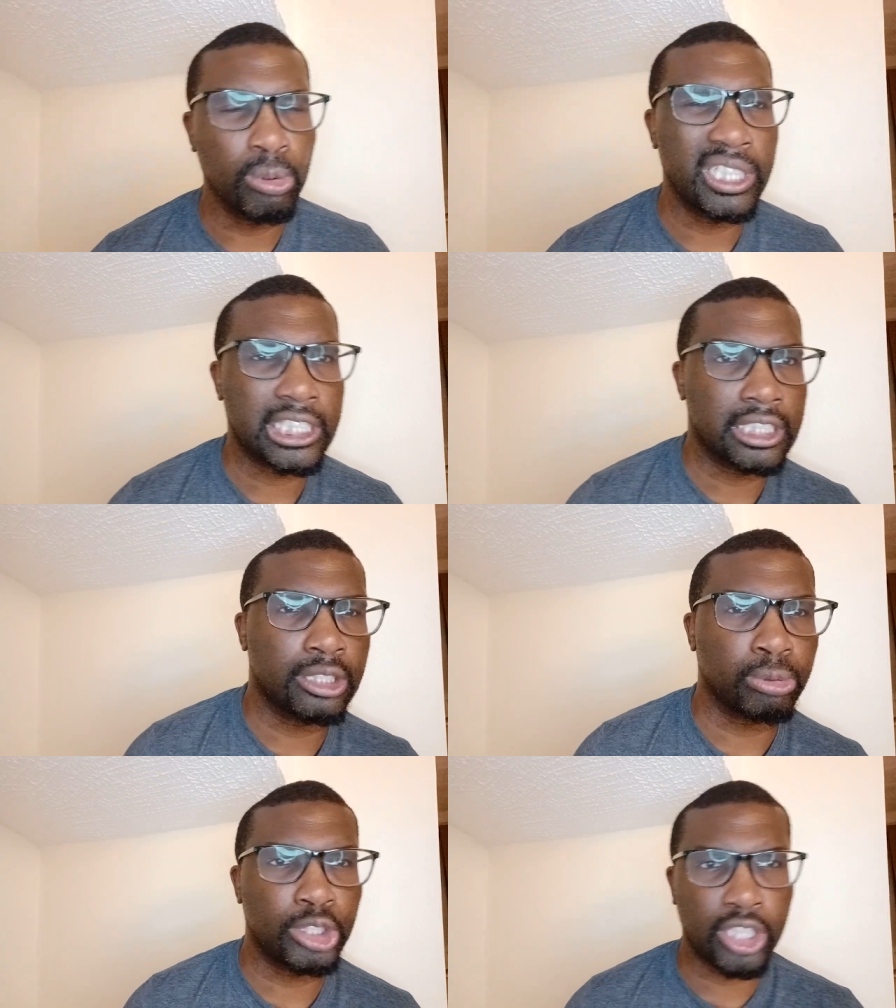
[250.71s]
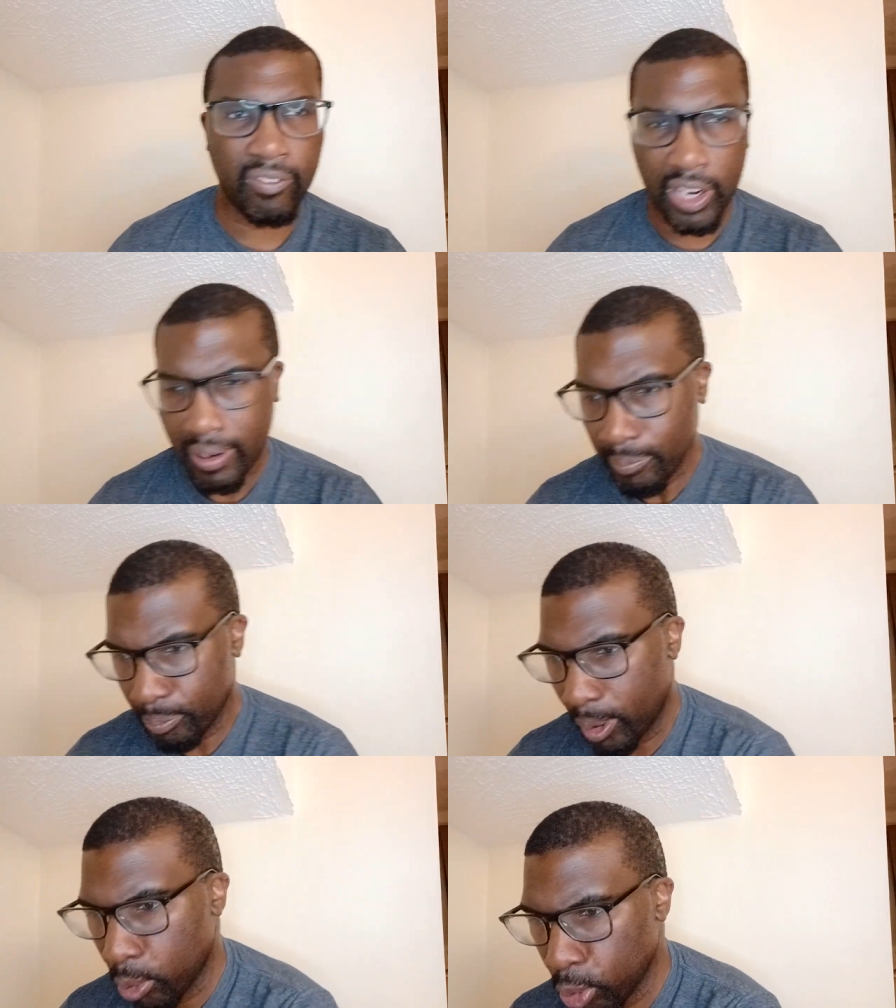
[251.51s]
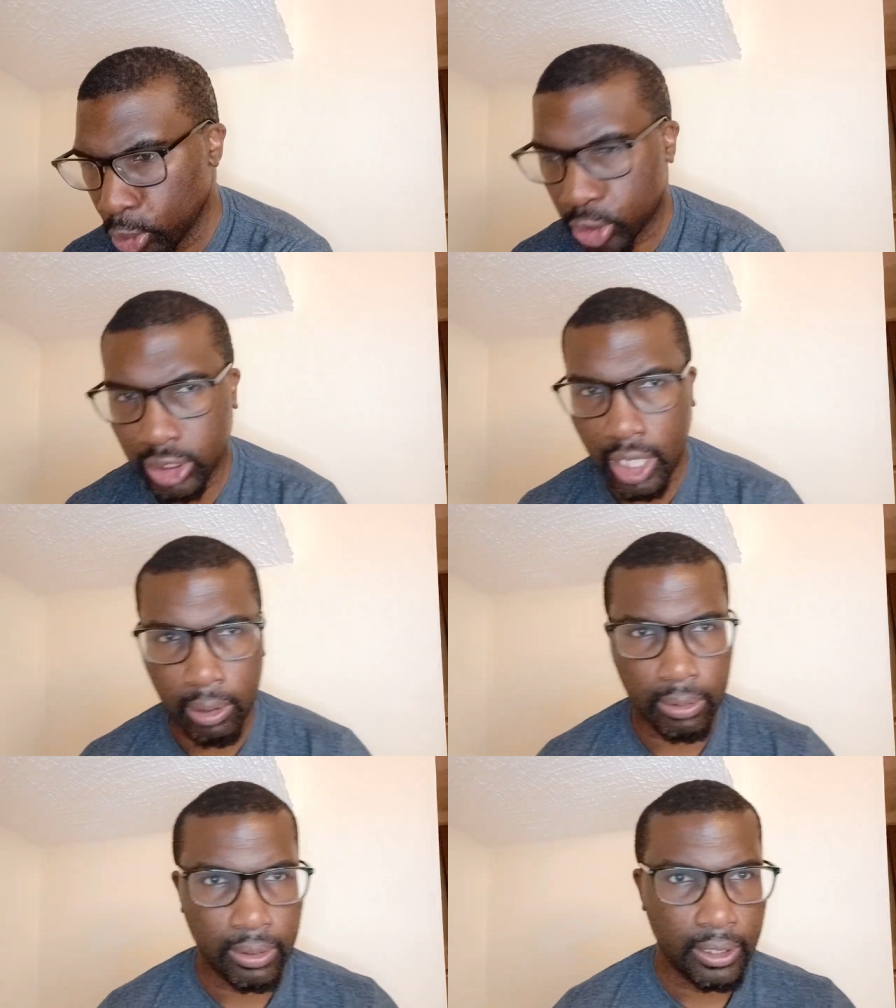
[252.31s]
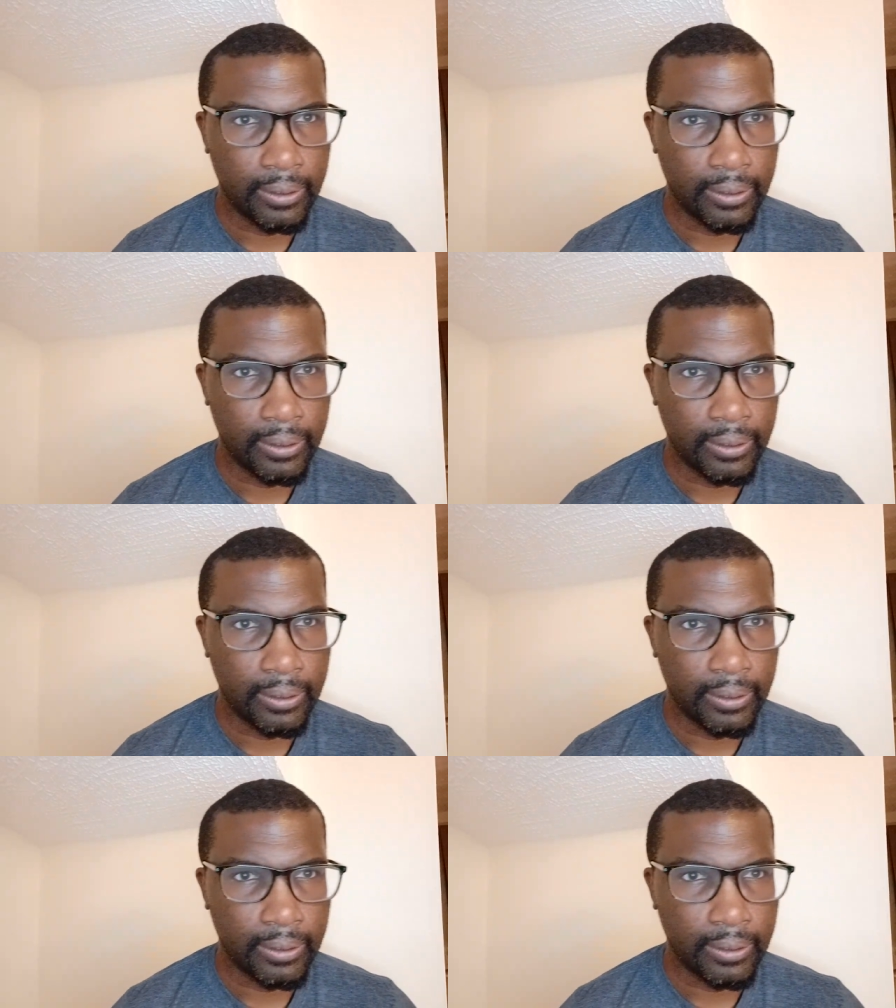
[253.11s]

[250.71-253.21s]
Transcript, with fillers: listen to each other, but also